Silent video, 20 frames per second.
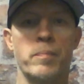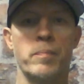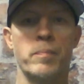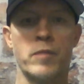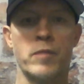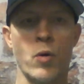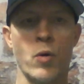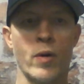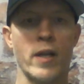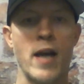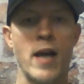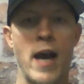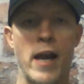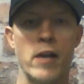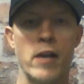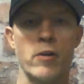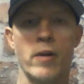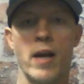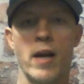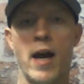going
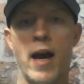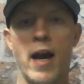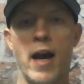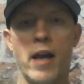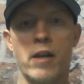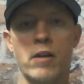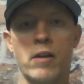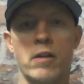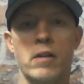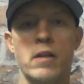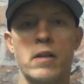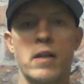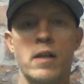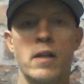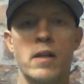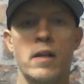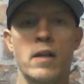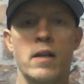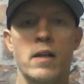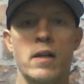higher and higher.
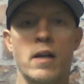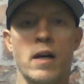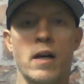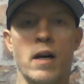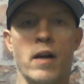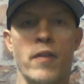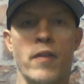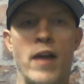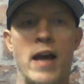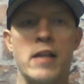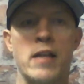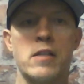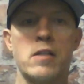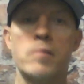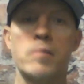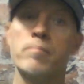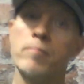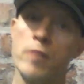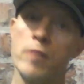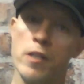That
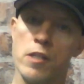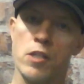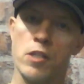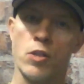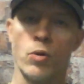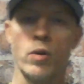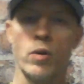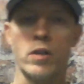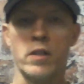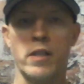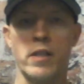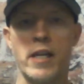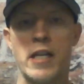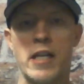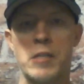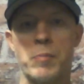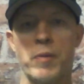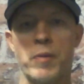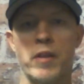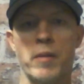historically
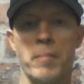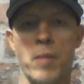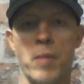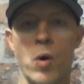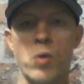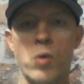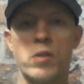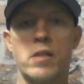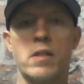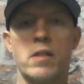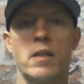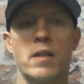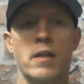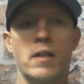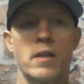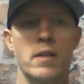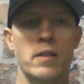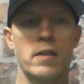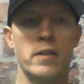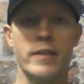has been the most
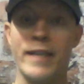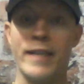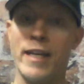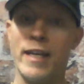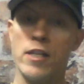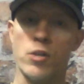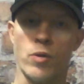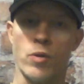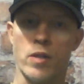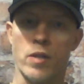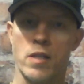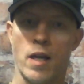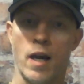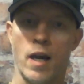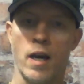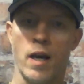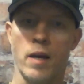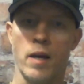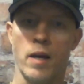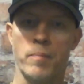dangerous
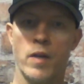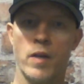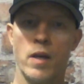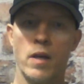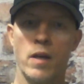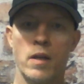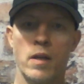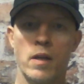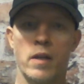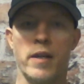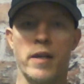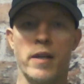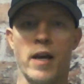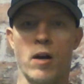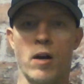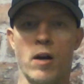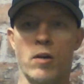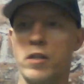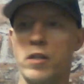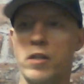time.
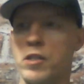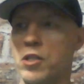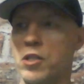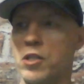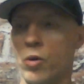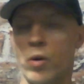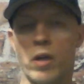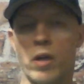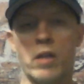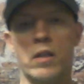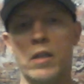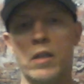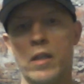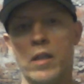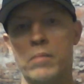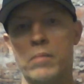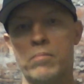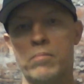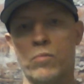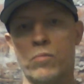Now,
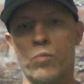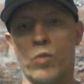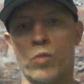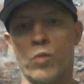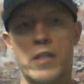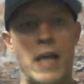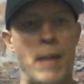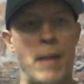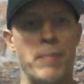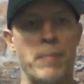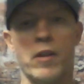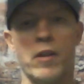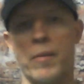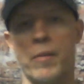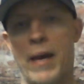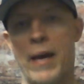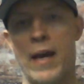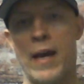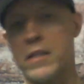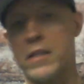historically, what's happened in the
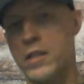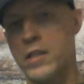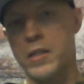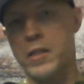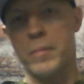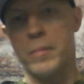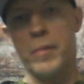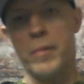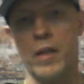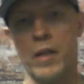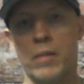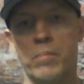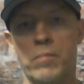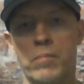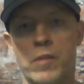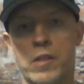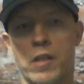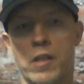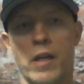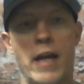past doesn't mean
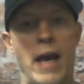it's going to